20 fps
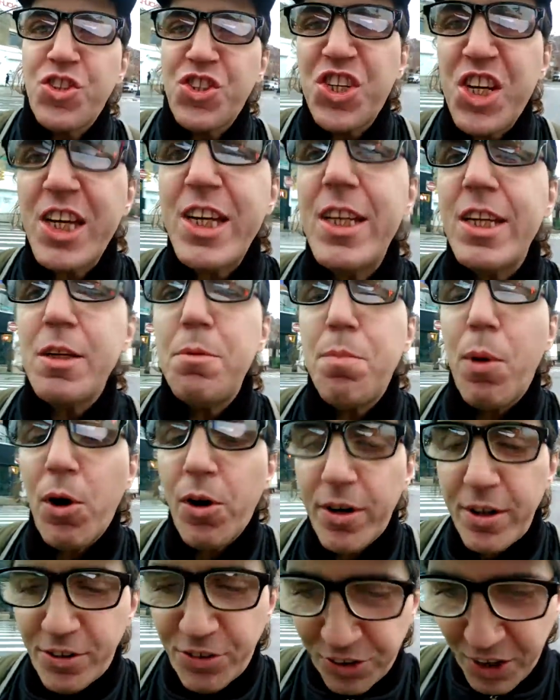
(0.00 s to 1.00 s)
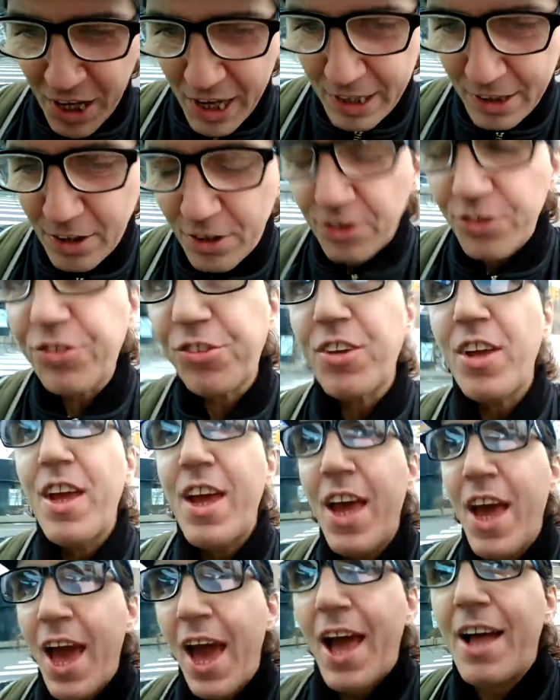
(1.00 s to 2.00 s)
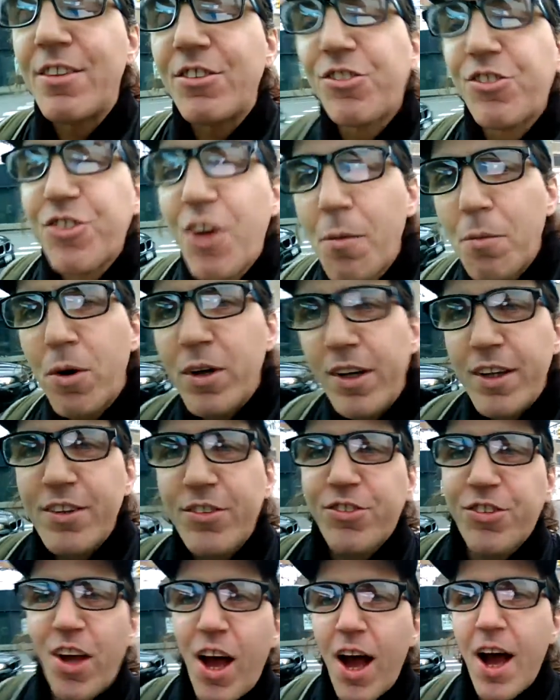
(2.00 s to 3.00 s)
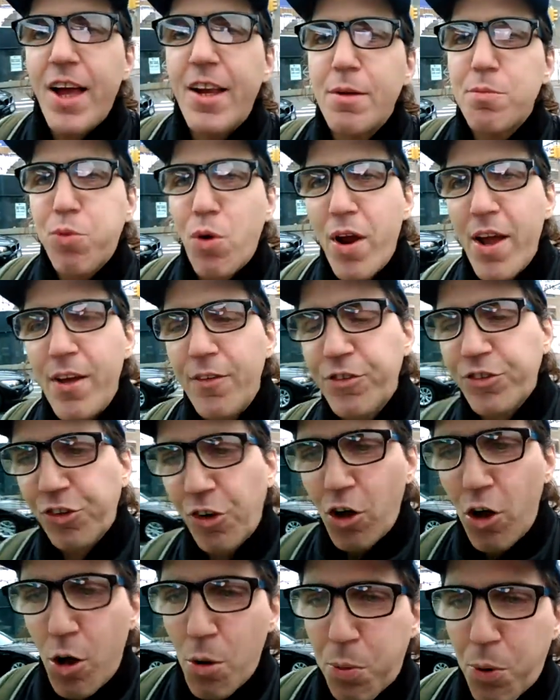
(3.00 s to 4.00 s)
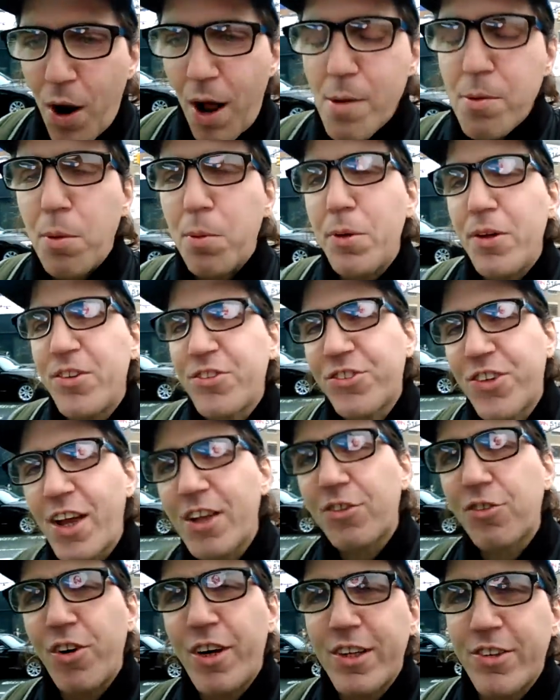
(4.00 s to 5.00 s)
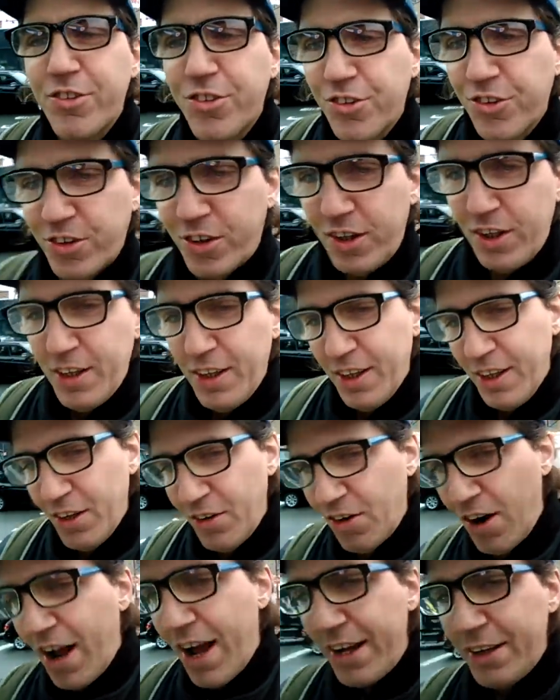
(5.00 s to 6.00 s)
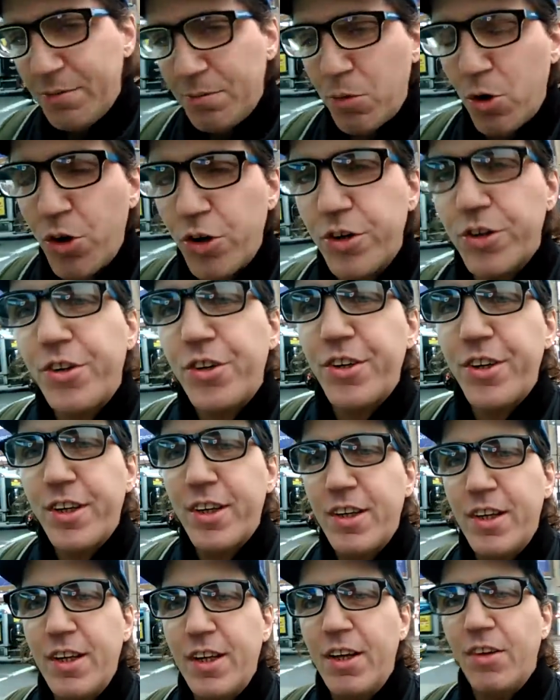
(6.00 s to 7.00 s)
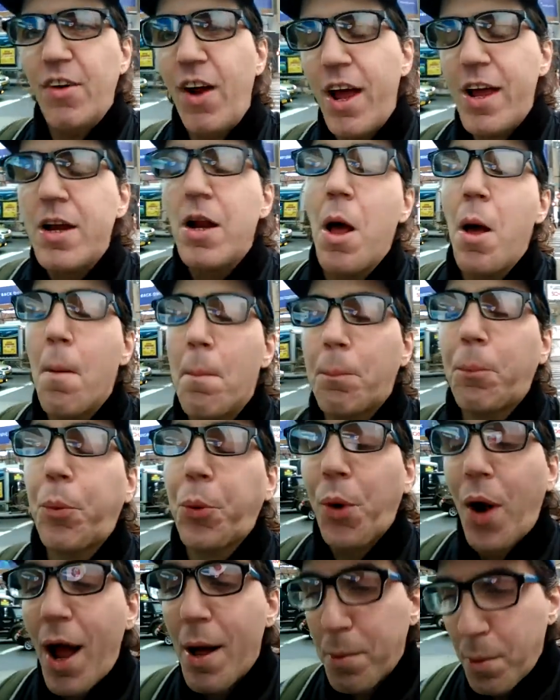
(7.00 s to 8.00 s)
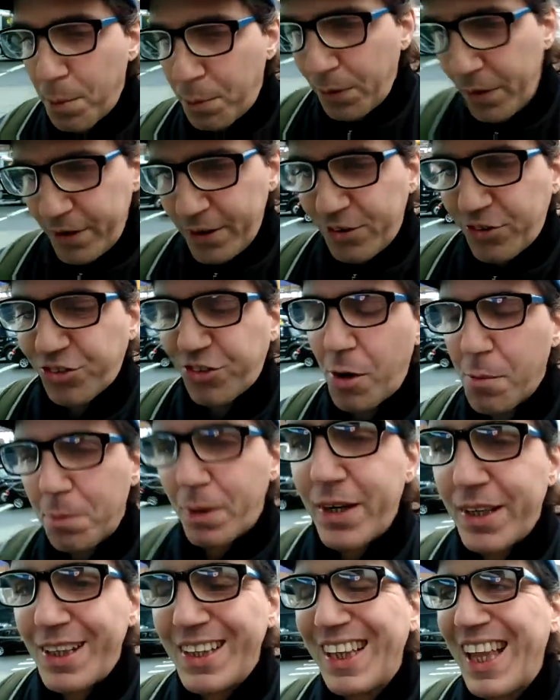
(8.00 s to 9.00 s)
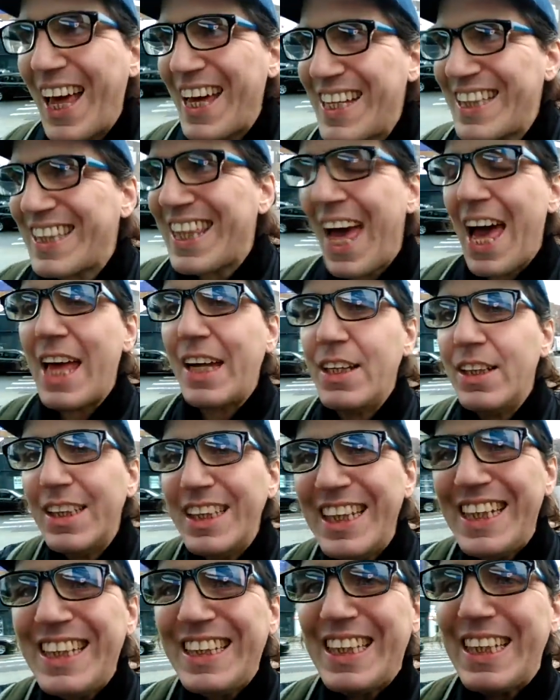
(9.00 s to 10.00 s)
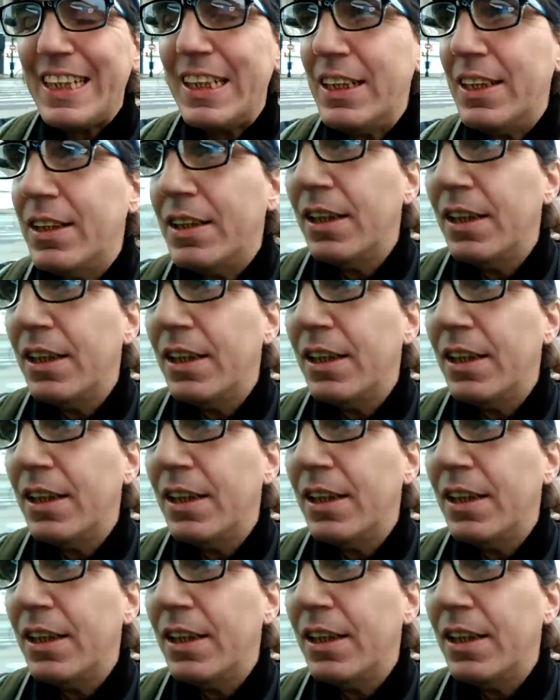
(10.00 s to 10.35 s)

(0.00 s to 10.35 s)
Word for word: cheated Bernie Sanders and someone inside, a brave soul, probably Seth Rich, right? Murdered, right? Probably somebody like that leaked it.